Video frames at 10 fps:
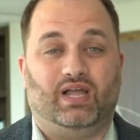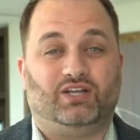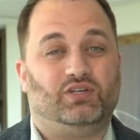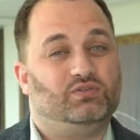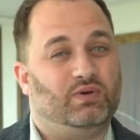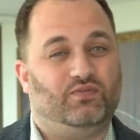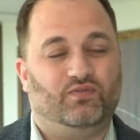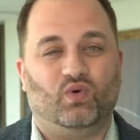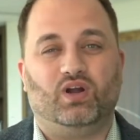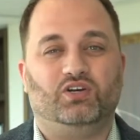Actually, it's about
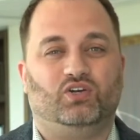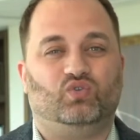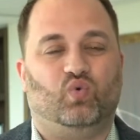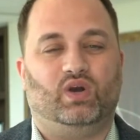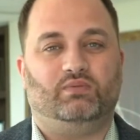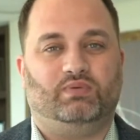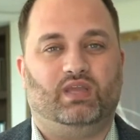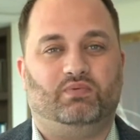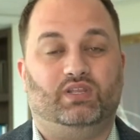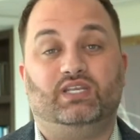420
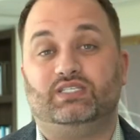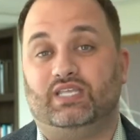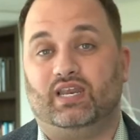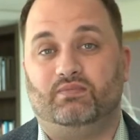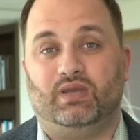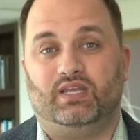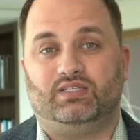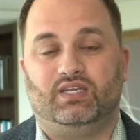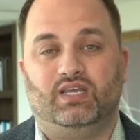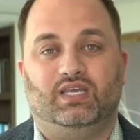people in his database.